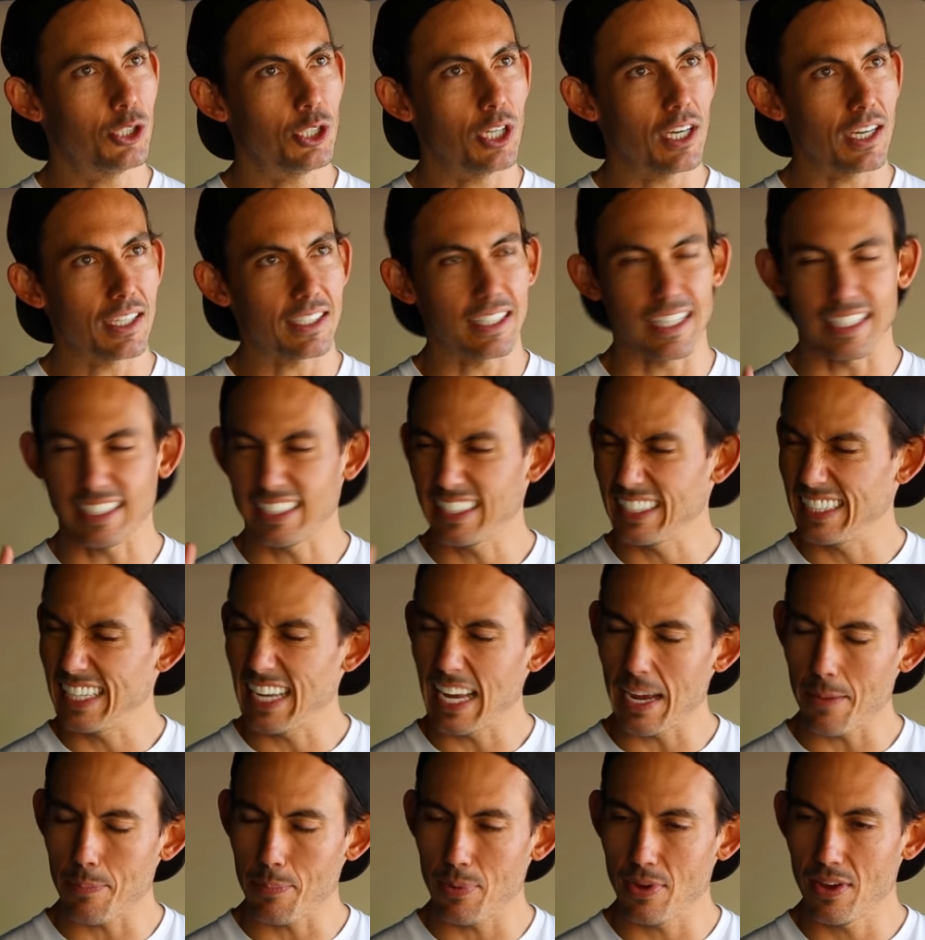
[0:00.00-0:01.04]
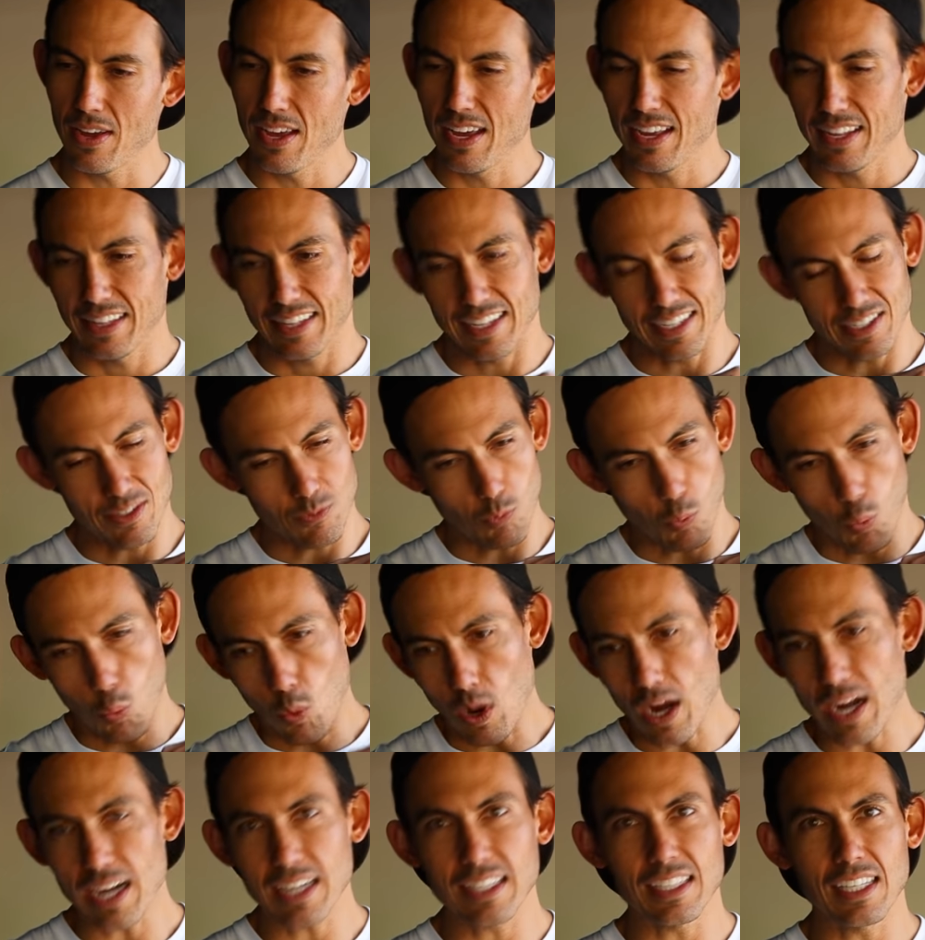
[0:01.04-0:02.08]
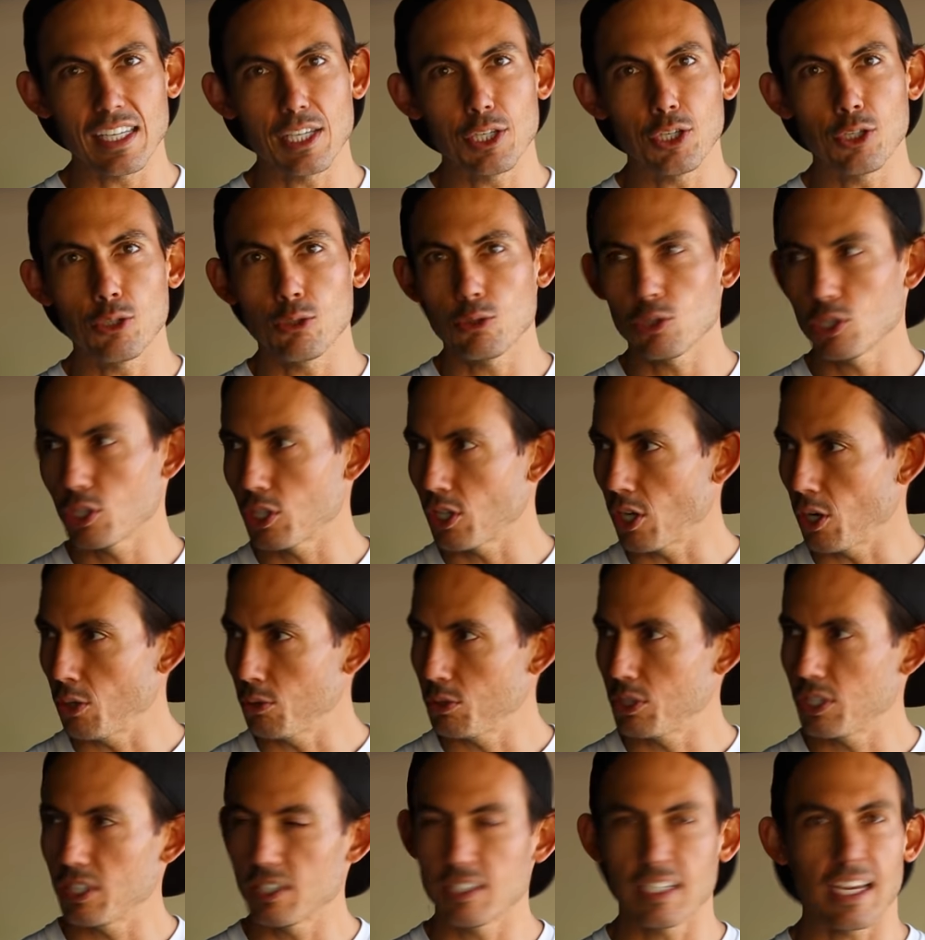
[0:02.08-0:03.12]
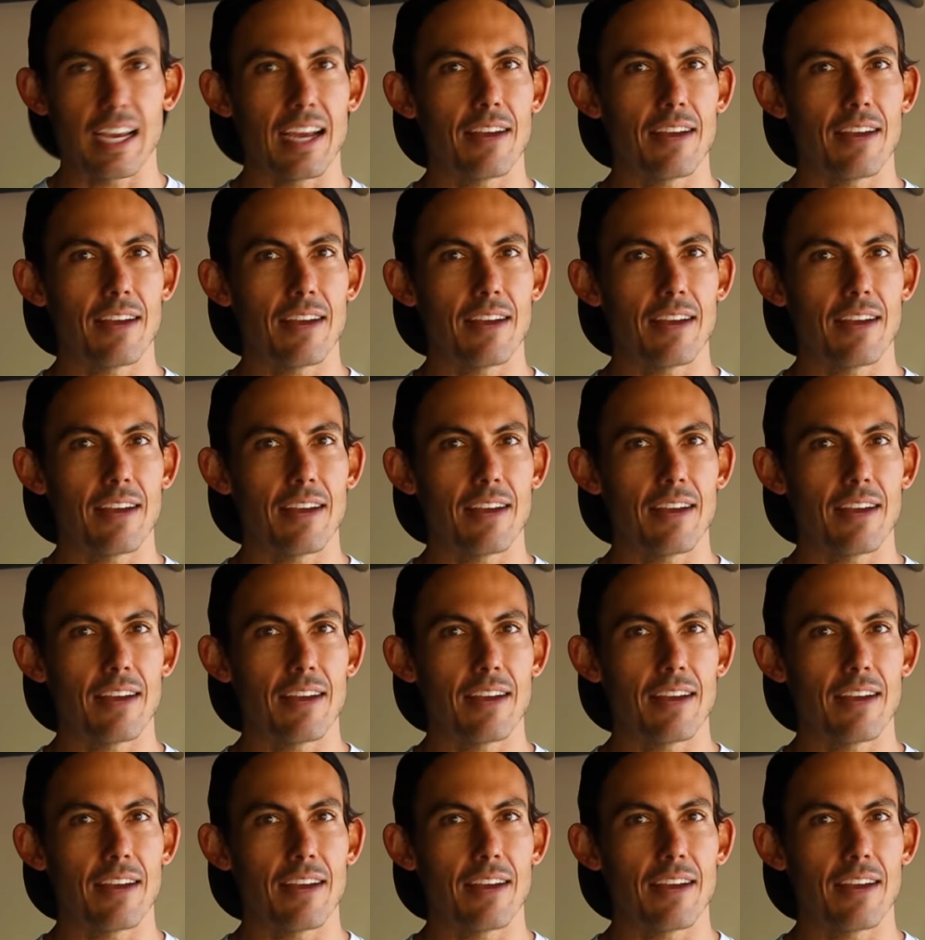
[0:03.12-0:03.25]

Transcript: just this tip, this widely used, coaches